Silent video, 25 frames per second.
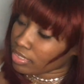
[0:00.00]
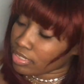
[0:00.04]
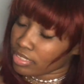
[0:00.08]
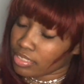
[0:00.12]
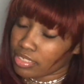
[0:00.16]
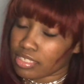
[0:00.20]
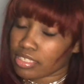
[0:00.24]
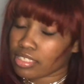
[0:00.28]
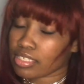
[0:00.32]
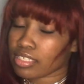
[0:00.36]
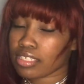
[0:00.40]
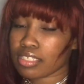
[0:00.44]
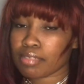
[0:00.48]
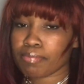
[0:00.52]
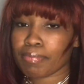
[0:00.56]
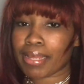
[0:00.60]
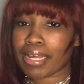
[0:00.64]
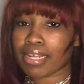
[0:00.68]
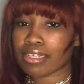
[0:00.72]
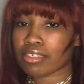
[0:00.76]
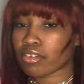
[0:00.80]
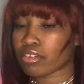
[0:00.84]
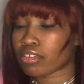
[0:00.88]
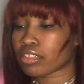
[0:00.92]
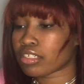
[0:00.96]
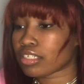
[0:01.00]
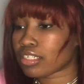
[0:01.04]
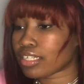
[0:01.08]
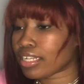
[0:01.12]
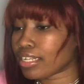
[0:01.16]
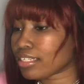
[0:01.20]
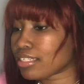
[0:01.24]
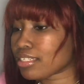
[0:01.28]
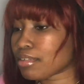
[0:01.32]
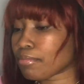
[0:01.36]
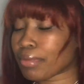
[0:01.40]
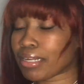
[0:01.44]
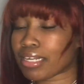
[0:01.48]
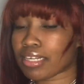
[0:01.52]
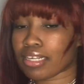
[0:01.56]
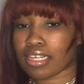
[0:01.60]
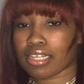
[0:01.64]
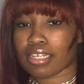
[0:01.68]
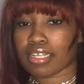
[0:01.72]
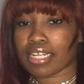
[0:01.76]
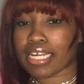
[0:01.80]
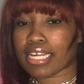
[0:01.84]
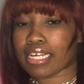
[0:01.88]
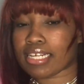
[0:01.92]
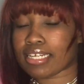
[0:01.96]
This bag don't look like somebody
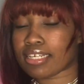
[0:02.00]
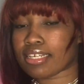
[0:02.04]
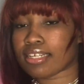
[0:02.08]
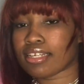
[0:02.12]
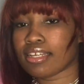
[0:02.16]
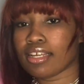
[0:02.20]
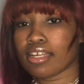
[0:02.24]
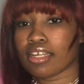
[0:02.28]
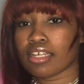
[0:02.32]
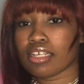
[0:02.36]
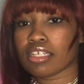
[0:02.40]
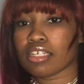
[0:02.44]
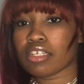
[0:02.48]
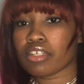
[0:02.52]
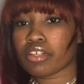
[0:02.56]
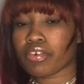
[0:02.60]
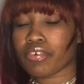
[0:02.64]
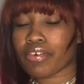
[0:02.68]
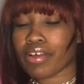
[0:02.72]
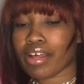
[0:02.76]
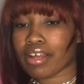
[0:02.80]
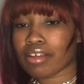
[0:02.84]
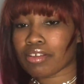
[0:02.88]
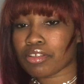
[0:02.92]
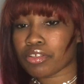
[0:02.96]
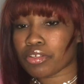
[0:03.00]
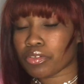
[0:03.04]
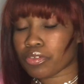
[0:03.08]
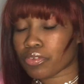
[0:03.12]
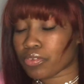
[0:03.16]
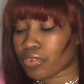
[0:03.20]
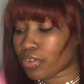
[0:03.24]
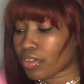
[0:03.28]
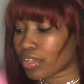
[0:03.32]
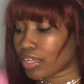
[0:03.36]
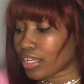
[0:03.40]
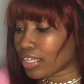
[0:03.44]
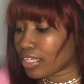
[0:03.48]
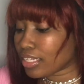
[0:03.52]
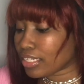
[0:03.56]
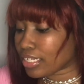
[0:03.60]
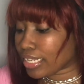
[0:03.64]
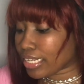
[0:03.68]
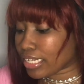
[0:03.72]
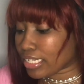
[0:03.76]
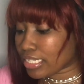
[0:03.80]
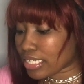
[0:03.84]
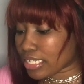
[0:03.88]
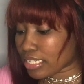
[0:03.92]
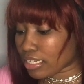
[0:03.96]
laid it. You know how you
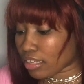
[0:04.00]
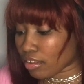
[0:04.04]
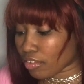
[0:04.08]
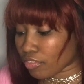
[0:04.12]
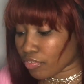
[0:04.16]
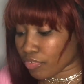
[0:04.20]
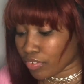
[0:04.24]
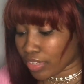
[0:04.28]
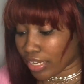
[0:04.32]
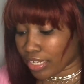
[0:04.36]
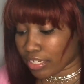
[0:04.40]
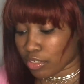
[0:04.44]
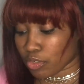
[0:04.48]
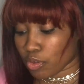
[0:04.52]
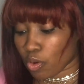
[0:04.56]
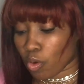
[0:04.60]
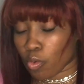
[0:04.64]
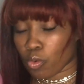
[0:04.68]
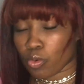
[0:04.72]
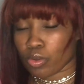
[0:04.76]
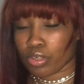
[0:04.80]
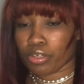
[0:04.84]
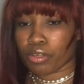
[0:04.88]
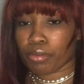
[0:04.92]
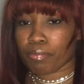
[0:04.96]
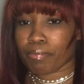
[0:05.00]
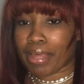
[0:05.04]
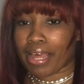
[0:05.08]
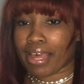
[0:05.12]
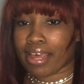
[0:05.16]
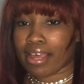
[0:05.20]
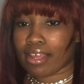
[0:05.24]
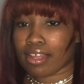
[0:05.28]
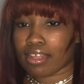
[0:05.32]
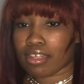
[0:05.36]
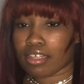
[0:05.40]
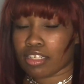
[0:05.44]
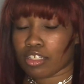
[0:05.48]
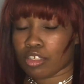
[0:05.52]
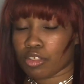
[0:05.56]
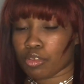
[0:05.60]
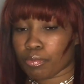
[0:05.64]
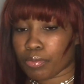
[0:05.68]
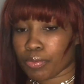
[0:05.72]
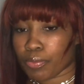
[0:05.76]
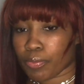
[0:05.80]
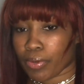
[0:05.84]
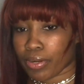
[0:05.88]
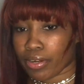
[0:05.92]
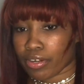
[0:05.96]
lay stuff, like you holding your bag and you
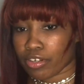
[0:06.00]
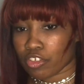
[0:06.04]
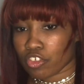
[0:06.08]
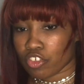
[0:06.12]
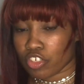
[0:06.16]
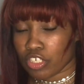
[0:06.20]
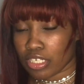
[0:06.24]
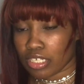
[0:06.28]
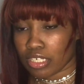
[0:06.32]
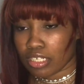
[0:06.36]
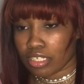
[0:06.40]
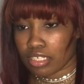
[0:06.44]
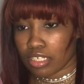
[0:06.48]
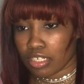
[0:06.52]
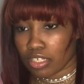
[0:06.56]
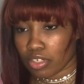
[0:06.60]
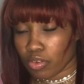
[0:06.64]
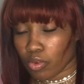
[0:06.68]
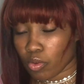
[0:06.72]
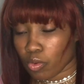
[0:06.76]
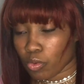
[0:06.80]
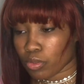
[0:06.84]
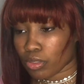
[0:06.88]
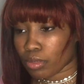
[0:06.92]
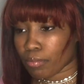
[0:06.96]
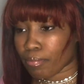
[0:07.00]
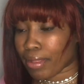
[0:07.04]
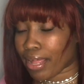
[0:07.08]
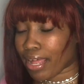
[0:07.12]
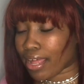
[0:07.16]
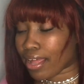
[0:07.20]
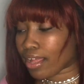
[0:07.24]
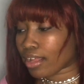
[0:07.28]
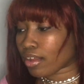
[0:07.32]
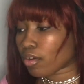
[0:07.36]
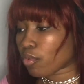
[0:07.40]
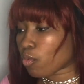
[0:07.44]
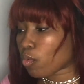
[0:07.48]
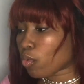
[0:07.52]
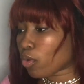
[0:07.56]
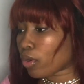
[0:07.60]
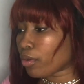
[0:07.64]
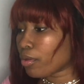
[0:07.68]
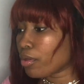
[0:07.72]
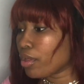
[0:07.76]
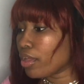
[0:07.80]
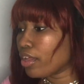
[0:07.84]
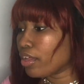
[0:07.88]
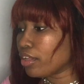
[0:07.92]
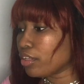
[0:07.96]
be wearing jeans and you hold the bag, or
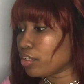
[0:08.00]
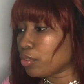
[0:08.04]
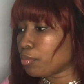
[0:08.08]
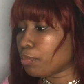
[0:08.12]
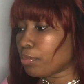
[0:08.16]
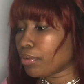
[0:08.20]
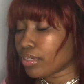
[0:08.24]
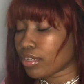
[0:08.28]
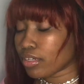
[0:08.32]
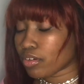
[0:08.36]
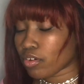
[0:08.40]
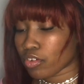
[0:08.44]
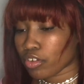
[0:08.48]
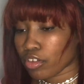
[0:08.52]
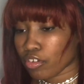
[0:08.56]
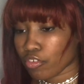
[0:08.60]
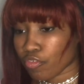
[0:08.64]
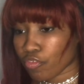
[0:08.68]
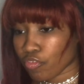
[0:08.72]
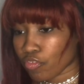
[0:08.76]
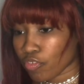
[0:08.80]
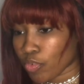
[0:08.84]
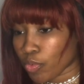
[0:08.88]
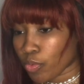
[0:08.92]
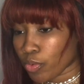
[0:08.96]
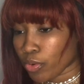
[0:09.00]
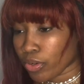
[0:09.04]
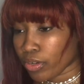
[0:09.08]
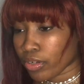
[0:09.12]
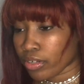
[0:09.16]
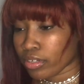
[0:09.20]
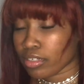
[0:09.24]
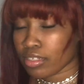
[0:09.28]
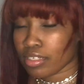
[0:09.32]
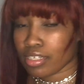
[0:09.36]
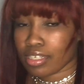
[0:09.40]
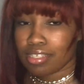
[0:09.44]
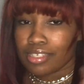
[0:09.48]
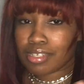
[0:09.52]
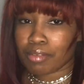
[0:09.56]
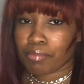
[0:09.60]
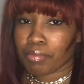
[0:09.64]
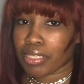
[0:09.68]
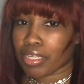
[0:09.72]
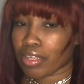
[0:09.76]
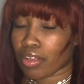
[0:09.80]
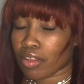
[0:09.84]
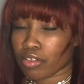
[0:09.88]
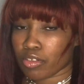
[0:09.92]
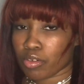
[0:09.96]
you put it on the floor. Some
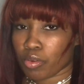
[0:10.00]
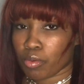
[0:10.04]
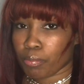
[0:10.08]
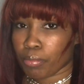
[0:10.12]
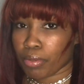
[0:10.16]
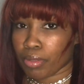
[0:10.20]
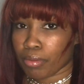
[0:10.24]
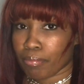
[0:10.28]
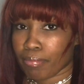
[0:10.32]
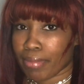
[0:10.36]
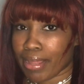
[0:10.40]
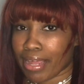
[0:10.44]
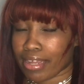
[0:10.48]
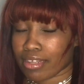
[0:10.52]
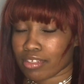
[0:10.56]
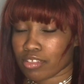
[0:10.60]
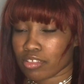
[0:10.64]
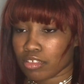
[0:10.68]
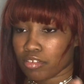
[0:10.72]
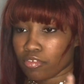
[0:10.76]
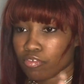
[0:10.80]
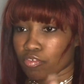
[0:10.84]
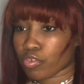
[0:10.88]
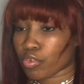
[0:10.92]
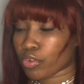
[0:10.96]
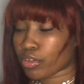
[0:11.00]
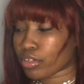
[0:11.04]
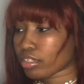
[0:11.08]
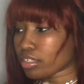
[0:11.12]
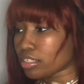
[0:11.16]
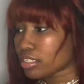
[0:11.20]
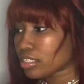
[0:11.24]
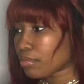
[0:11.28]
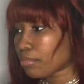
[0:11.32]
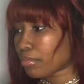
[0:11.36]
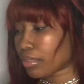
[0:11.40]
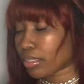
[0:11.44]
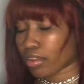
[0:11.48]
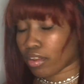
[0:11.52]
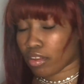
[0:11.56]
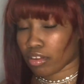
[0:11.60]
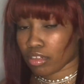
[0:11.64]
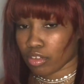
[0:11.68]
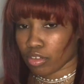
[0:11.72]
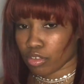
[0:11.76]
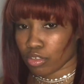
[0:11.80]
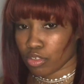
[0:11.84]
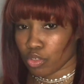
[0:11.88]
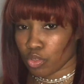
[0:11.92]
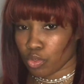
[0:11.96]
of y'all don't put bags on the floor because some of y'all are a
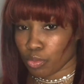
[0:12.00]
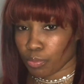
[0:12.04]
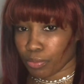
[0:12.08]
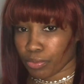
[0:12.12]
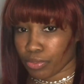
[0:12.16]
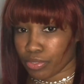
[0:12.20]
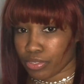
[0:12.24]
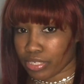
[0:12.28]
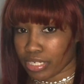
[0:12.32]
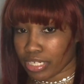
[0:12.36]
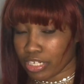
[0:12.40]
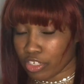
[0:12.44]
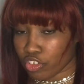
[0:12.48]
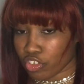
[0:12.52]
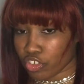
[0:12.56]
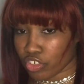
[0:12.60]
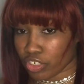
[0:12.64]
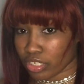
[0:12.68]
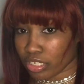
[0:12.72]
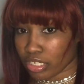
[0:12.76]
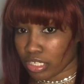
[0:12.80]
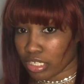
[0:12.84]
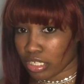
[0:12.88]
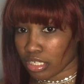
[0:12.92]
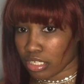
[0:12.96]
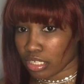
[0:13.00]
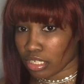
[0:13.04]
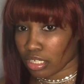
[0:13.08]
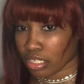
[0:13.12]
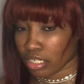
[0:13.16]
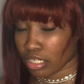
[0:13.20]
little superstitious.